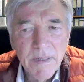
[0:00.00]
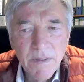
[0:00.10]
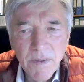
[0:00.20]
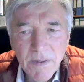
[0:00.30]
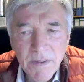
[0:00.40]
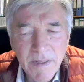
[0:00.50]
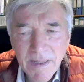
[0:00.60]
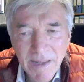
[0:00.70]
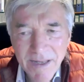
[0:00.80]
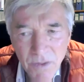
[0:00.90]
not
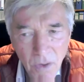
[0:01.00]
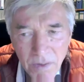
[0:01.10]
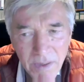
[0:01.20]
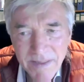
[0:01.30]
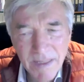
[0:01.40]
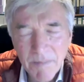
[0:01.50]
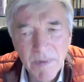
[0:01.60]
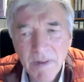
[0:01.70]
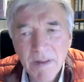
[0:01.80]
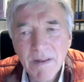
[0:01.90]
ignoring them
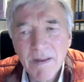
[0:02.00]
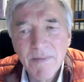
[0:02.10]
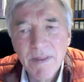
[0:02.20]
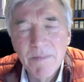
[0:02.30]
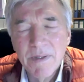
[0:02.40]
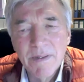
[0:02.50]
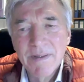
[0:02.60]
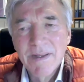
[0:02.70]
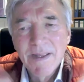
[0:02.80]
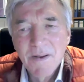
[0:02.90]
and
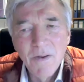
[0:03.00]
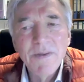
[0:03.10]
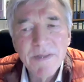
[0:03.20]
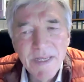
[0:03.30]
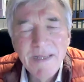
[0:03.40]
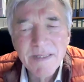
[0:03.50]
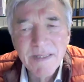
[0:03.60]
all the things.